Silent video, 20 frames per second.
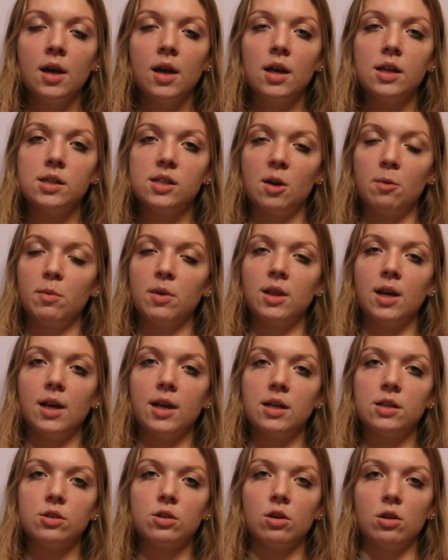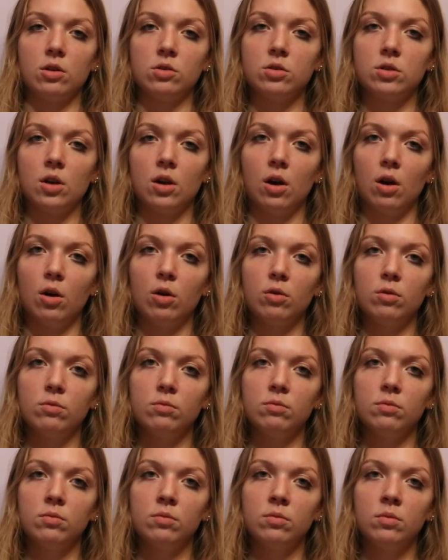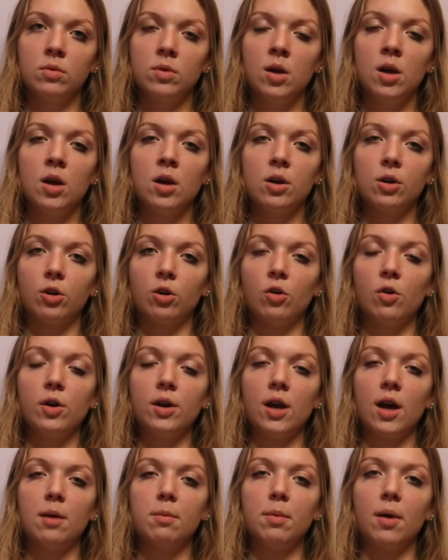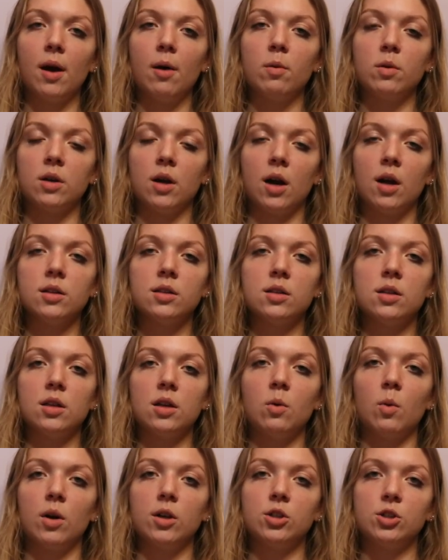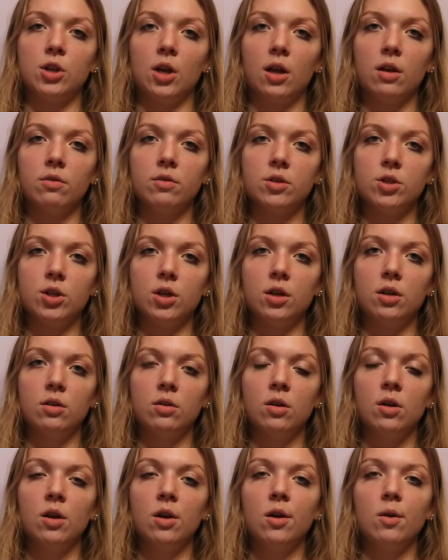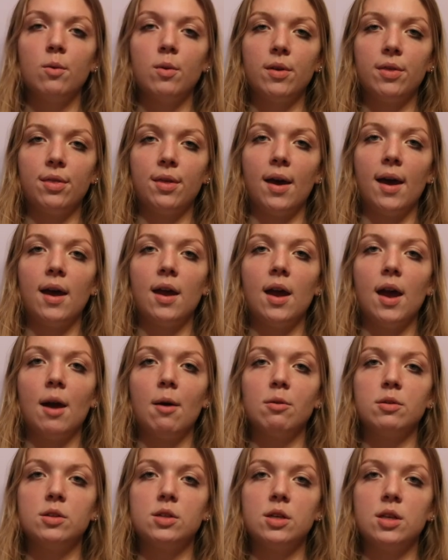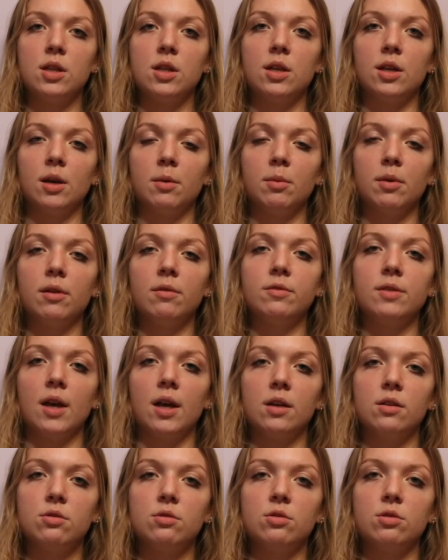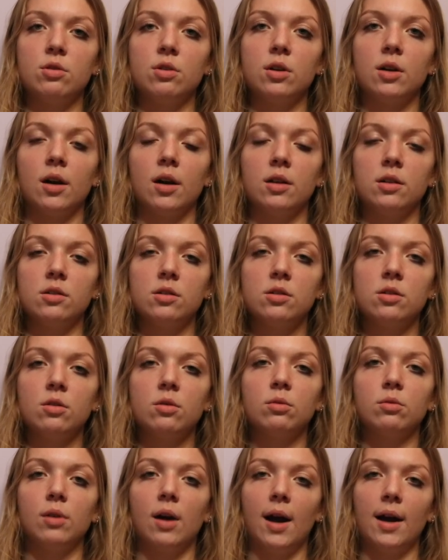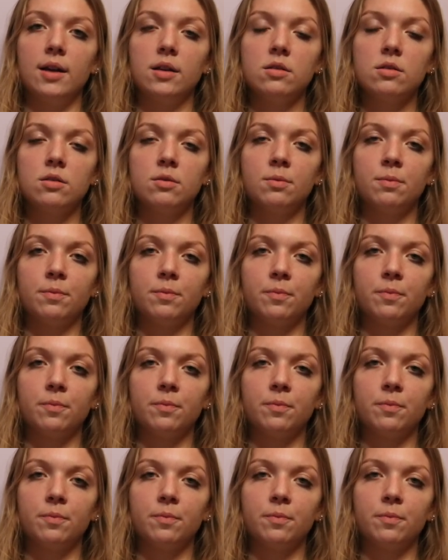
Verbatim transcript: It's something that hits close to home. Growing up, I would constantly watch television. With that, I would see the number of deaths due to guns rise.